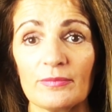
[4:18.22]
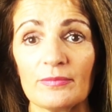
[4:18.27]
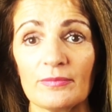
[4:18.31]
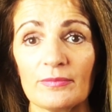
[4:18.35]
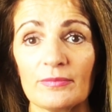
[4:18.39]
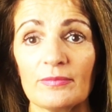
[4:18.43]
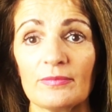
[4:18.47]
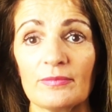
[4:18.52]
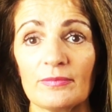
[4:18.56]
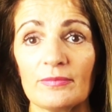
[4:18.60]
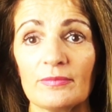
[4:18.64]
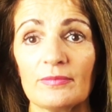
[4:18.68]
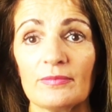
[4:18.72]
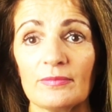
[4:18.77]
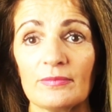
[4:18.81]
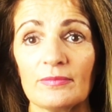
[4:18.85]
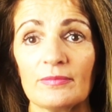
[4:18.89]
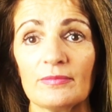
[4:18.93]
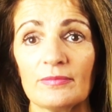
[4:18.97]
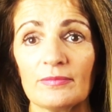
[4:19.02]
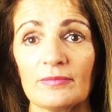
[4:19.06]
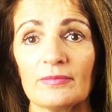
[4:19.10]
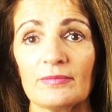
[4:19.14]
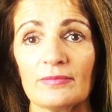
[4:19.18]

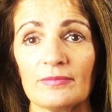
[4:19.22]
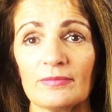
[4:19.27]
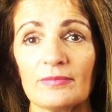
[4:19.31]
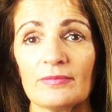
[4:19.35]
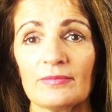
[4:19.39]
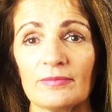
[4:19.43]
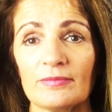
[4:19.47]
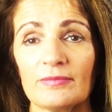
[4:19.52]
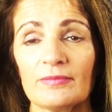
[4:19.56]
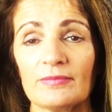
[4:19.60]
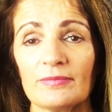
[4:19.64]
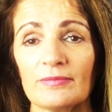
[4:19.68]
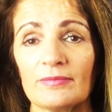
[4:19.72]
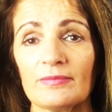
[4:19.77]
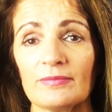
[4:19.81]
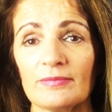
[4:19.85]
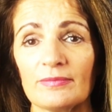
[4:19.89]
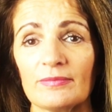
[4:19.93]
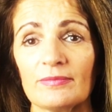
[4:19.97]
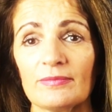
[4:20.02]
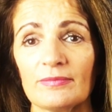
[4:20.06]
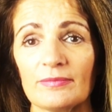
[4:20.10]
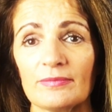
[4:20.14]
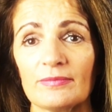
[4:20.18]

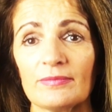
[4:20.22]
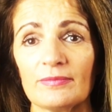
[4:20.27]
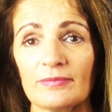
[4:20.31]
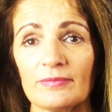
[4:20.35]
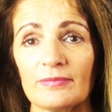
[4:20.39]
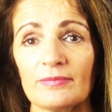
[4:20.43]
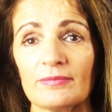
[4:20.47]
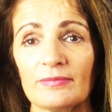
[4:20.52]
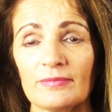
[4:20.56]
(no one is talking)